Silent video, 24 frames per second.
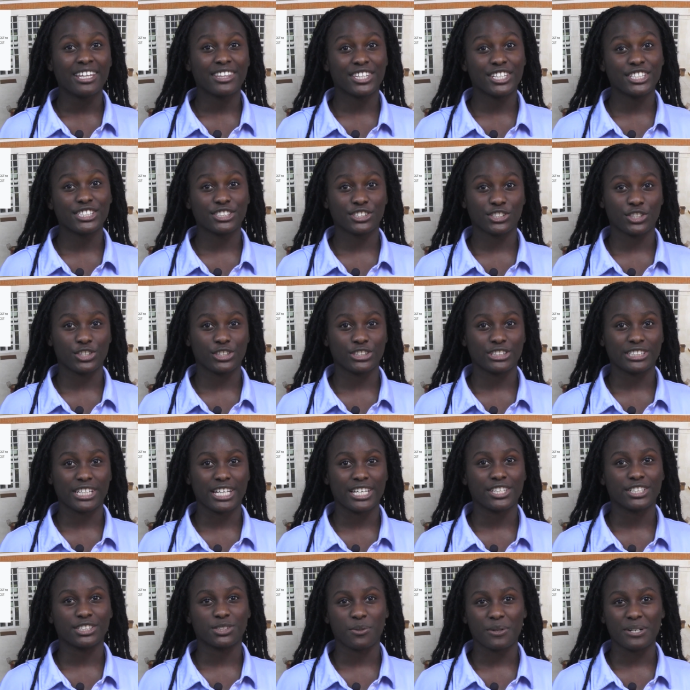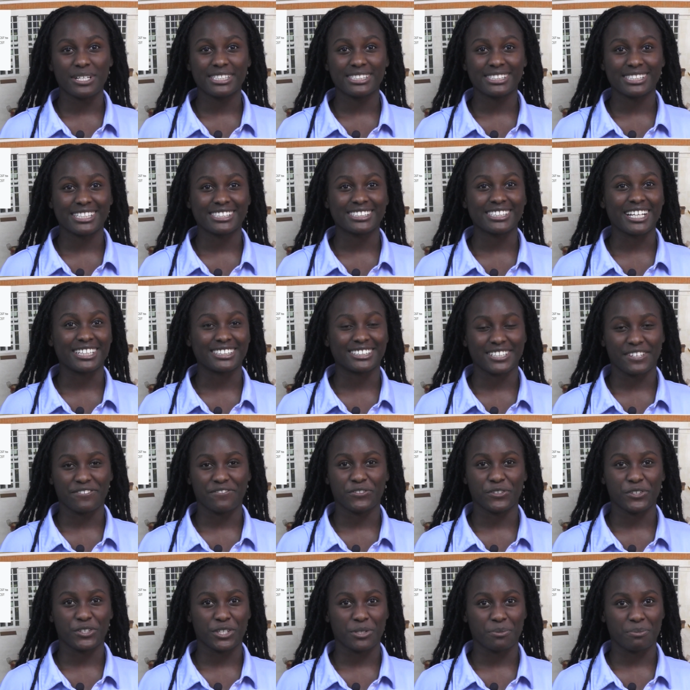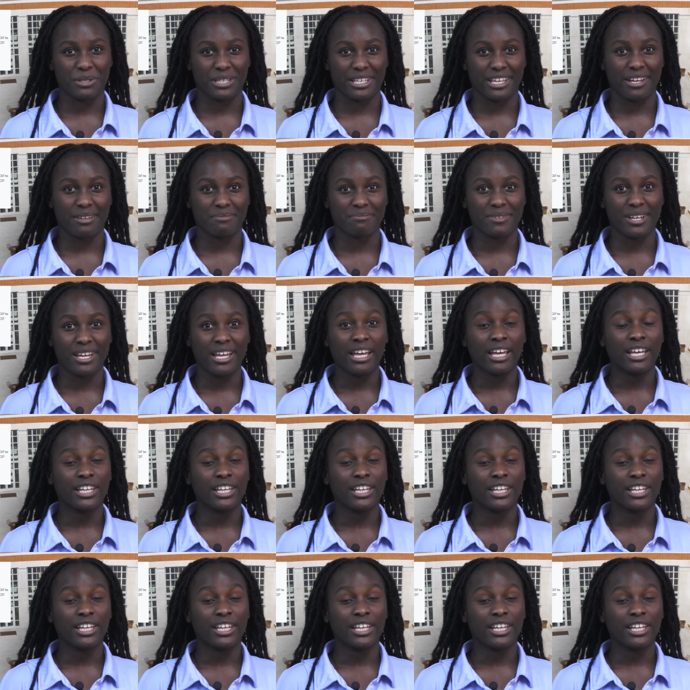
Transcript: This Thursday, the 26th at 7.30 p.m.